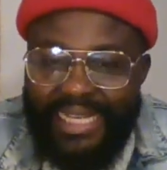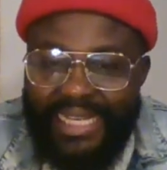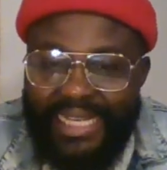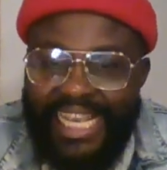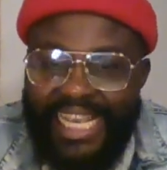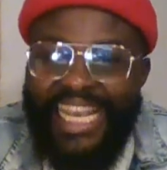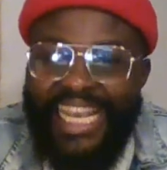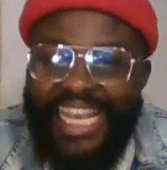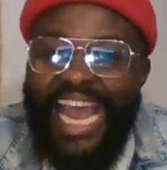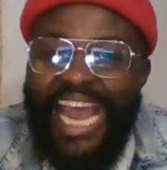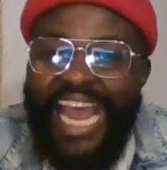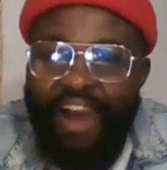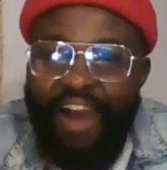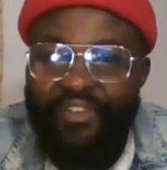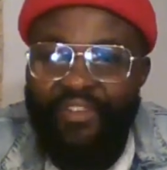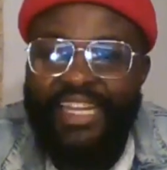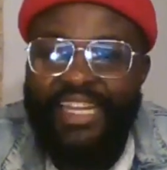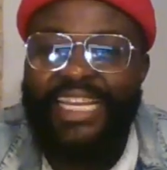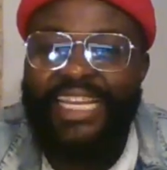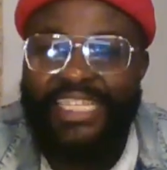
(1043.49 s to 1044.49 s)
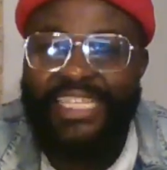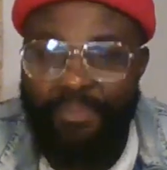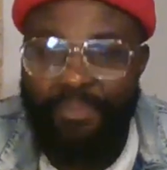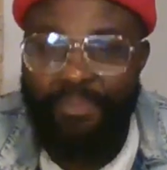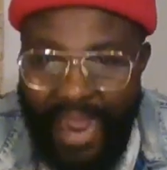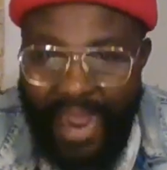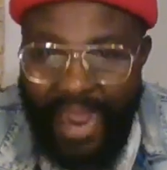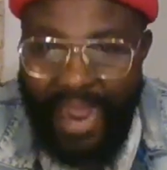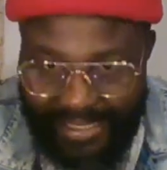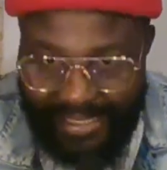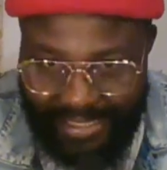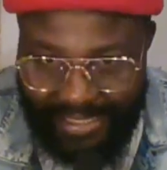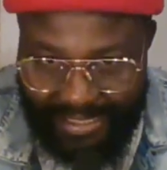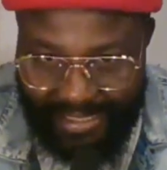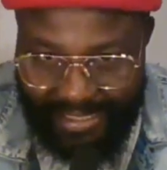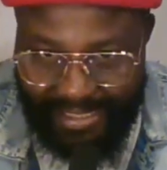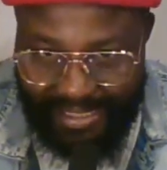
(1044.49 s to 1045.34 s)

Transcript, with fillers: he have in his mind.